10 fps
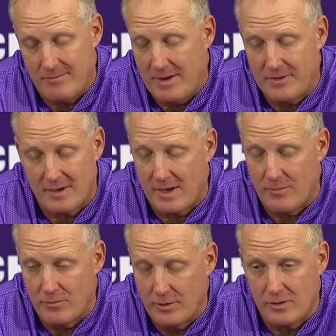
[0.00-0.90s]
I think they got a
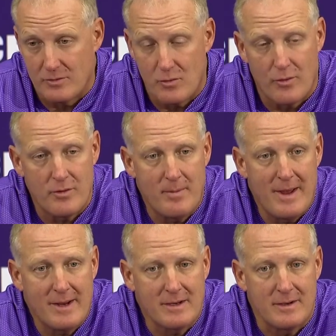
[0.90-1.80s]
really good
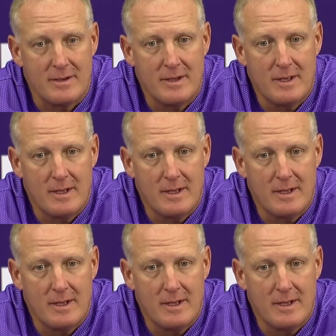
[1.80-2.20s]
quarterback, and